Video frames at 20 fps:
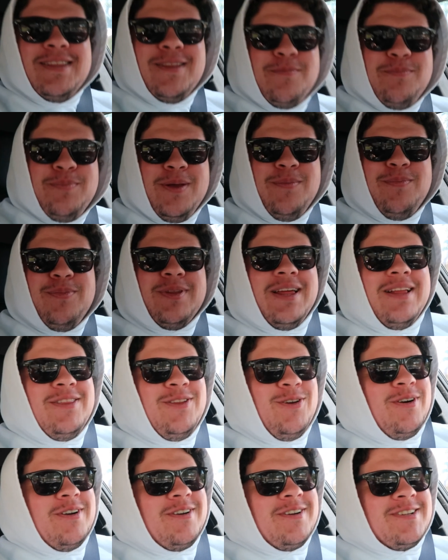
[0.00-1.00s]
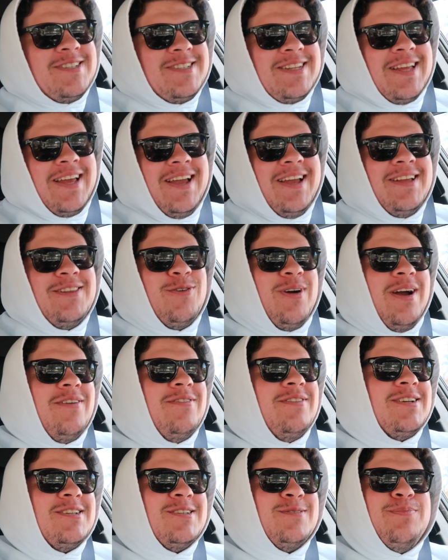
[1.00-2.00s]
The people that don't understand or
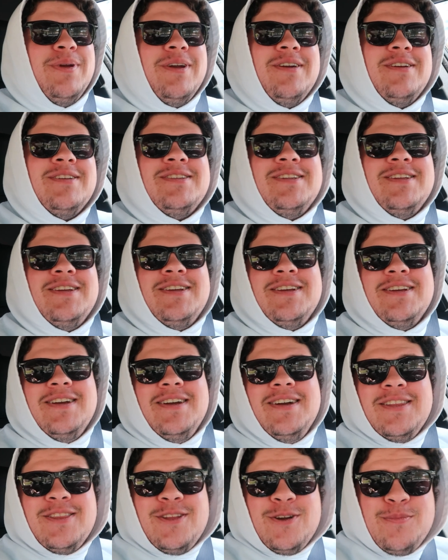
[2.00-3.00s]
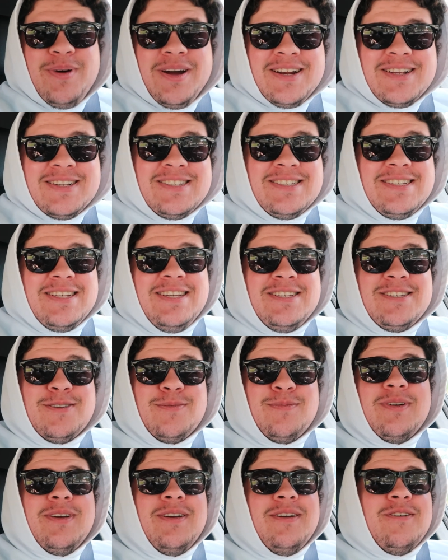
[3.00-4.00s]
haven't experienced it, they're about to see
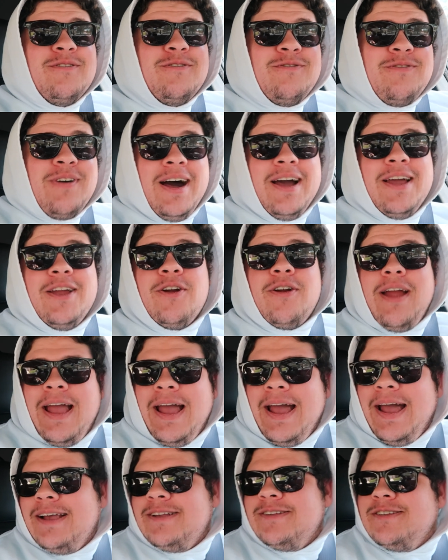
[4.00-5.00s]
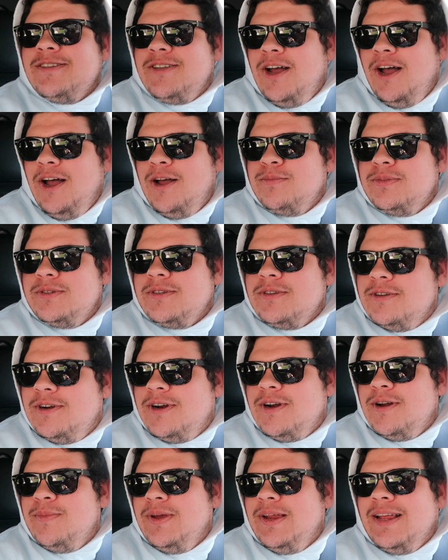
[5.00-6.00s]
some fire-ass subs. You know
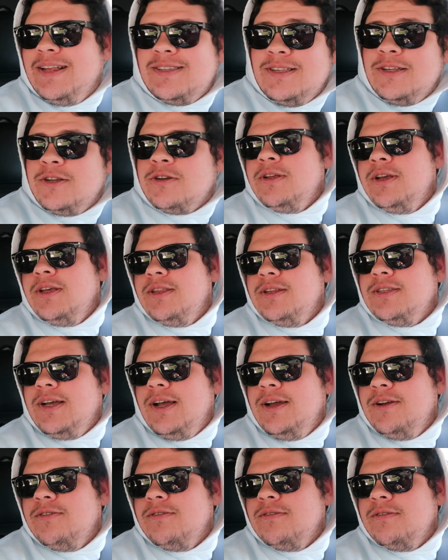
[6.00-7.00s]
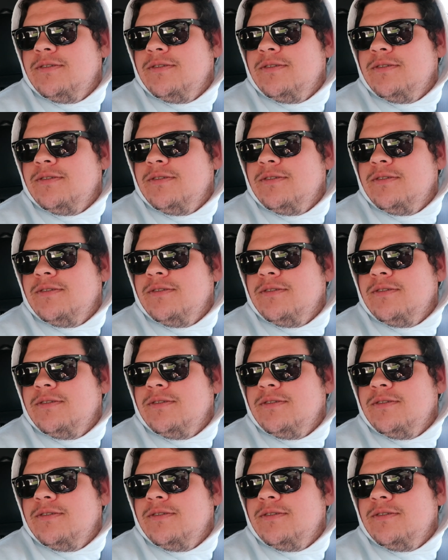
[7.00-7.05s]
what I mean? It's literally in the title.